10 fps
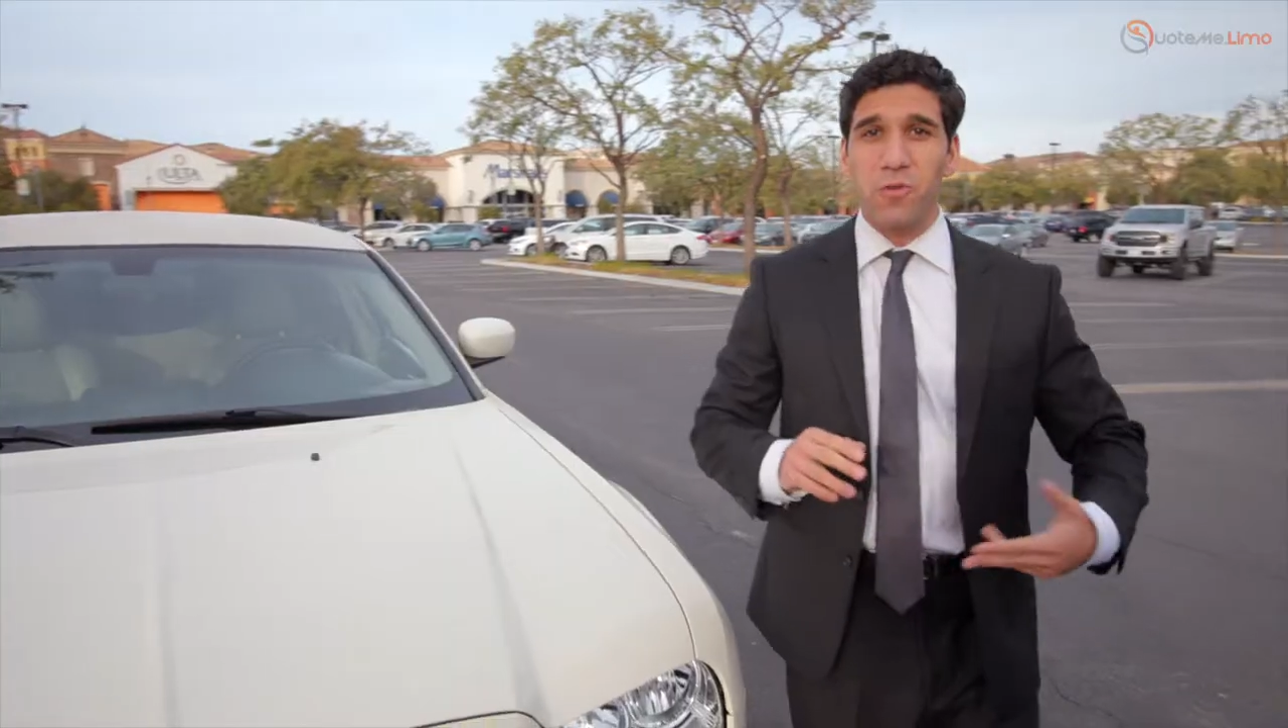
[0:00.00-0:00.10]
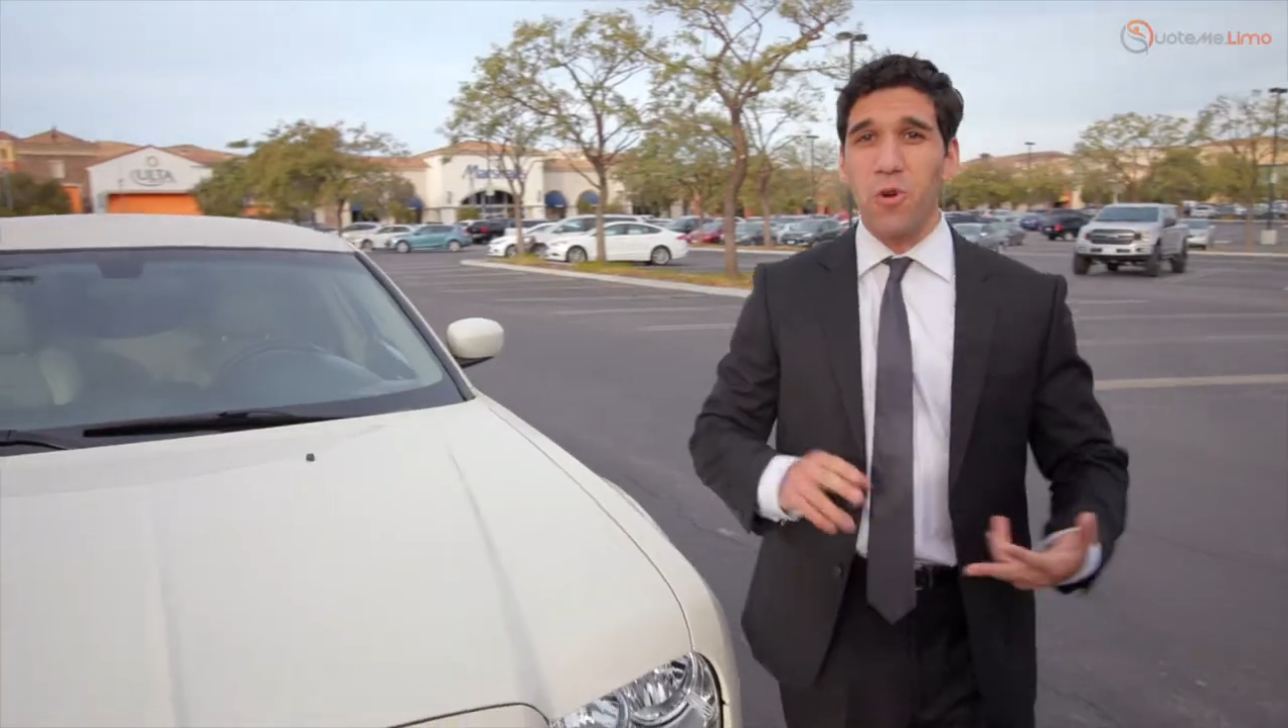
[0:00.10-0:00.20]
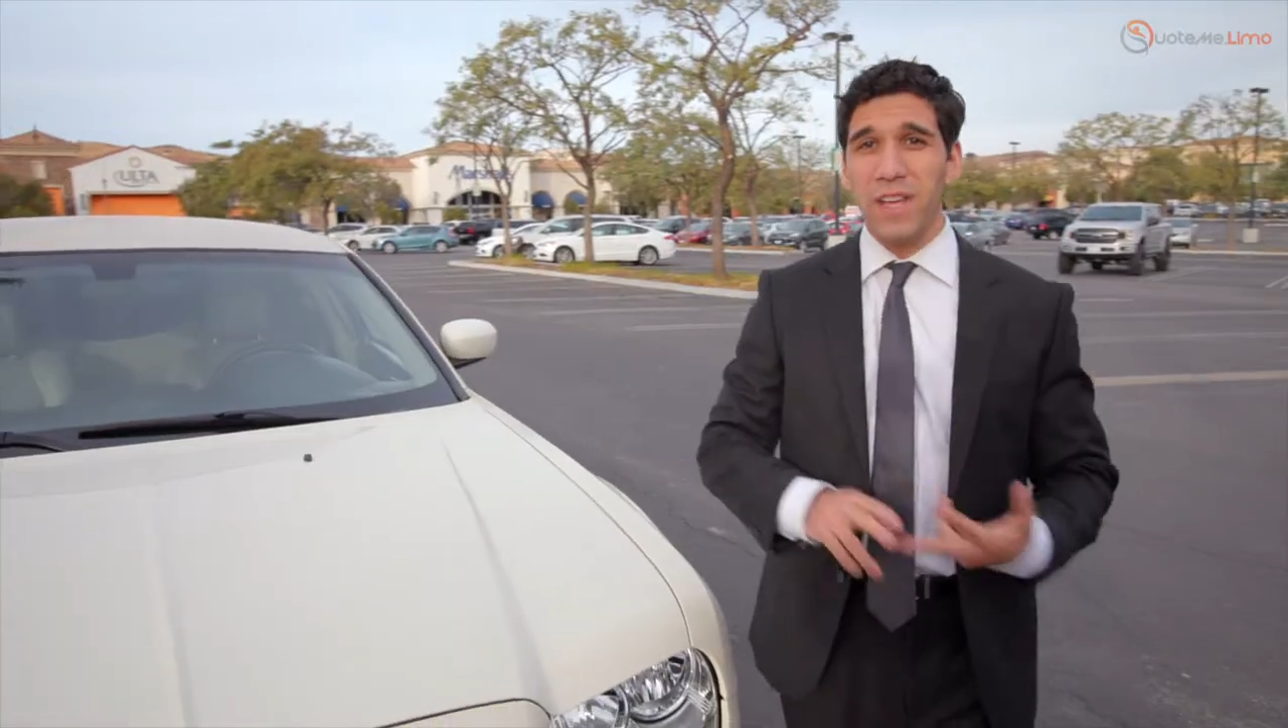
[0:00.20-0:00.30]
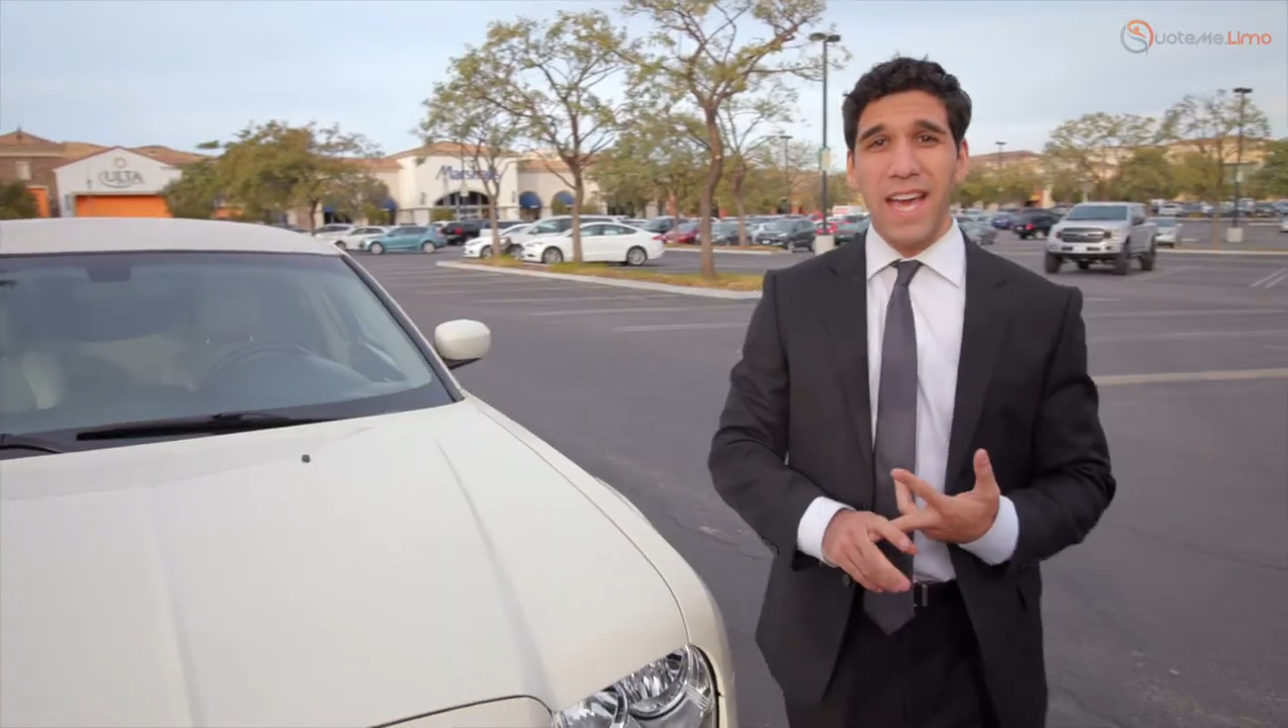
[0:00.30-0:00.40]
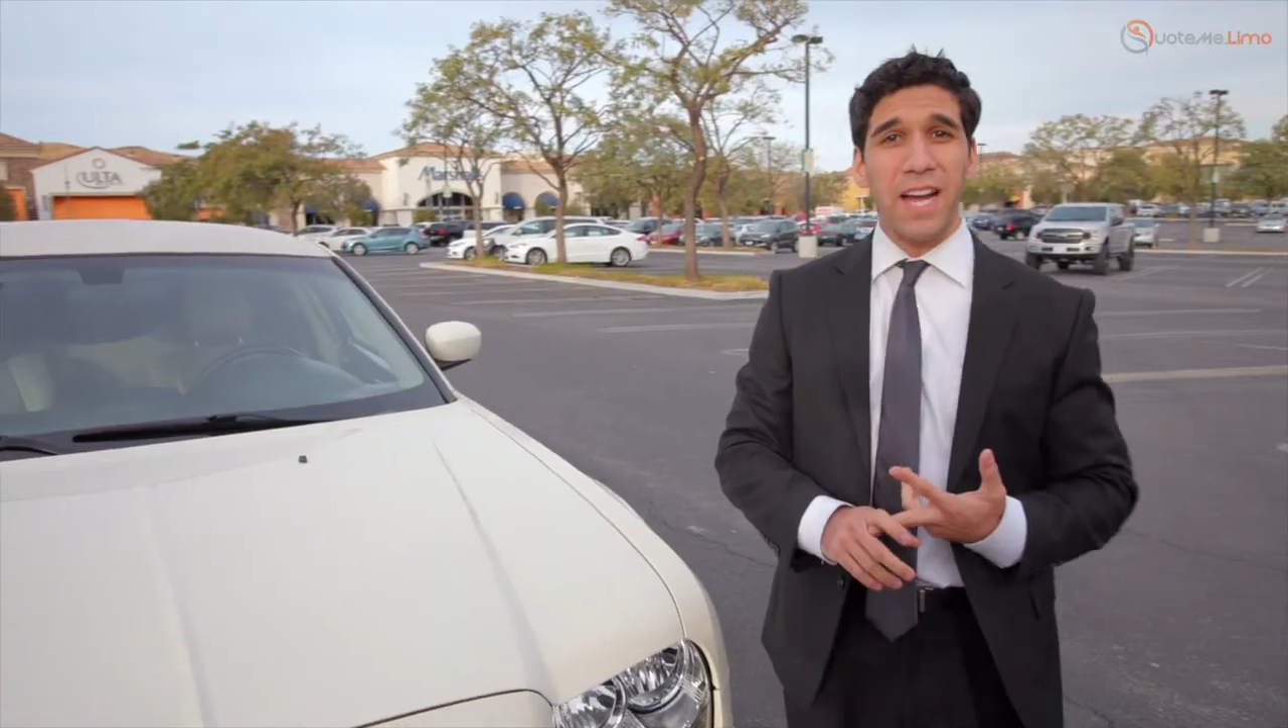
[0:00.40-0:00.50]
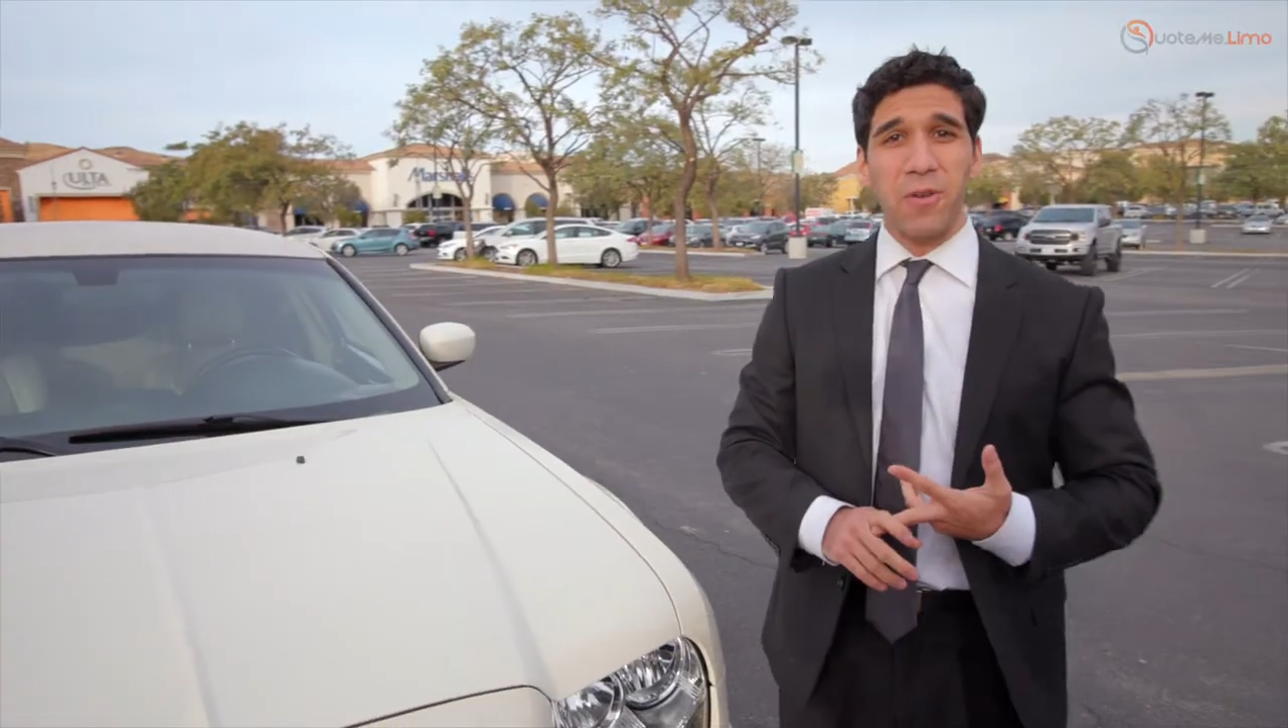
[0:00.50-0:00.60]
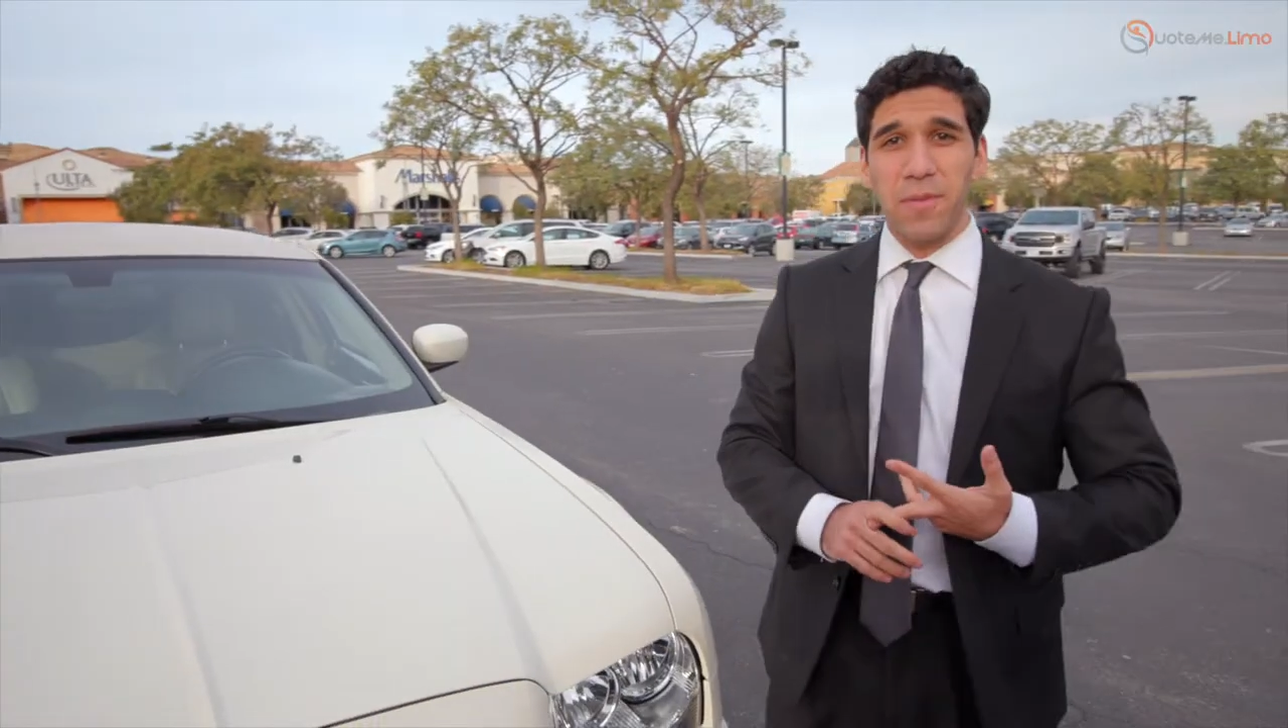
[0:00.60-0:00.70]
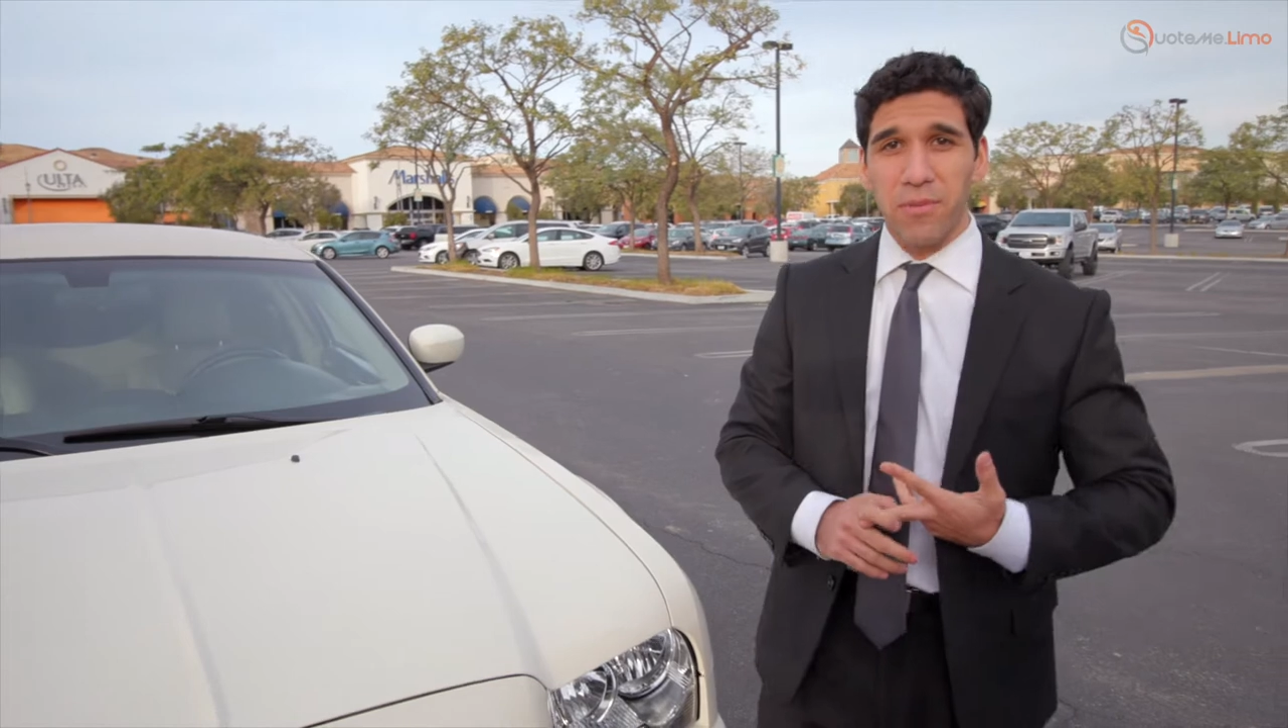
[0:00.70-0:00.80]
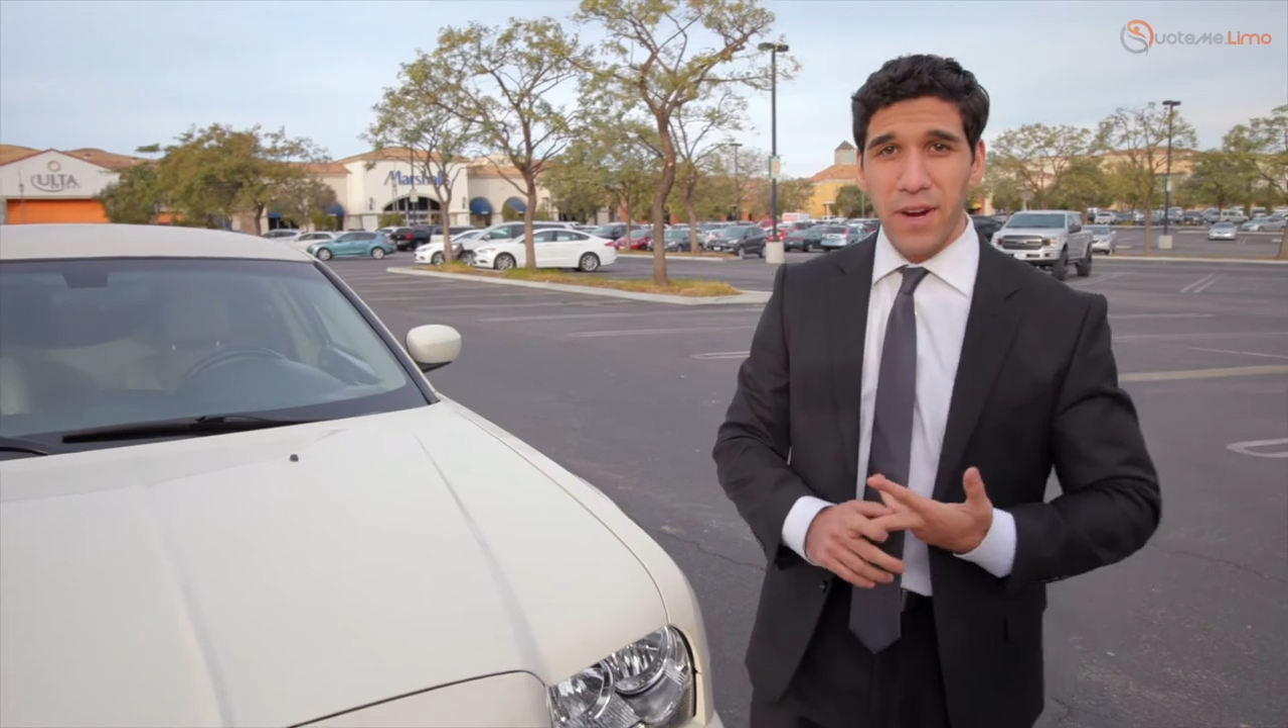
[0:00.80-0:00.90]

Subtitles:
quoting accurate